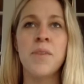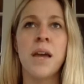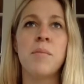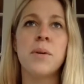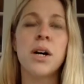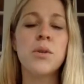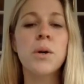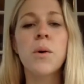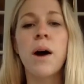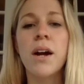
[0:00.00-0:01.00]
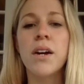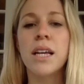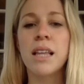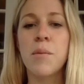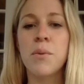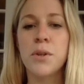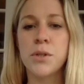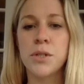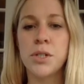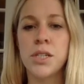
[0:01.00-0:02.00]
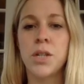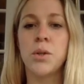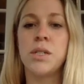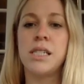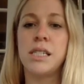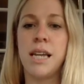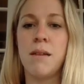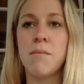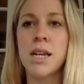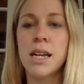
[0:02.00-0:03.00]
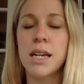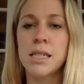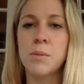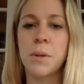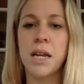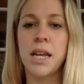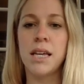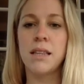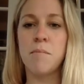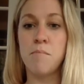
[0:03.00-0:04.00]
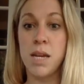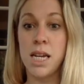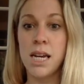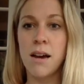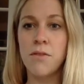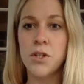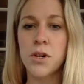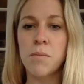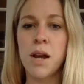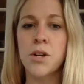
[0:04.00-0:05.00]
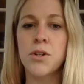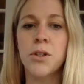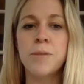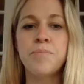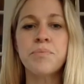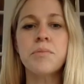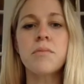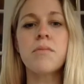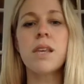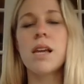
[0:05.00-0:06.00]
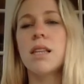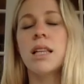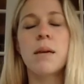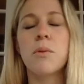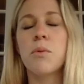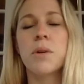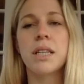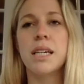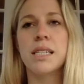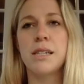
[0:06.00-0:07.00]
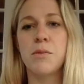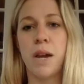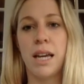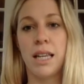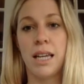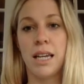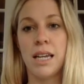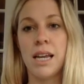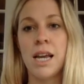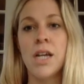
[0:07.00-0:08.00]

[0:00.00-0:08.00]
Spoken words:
And beyond requiring that producers include a statement explaining the meaning of the term natural, the label really isn't regulated.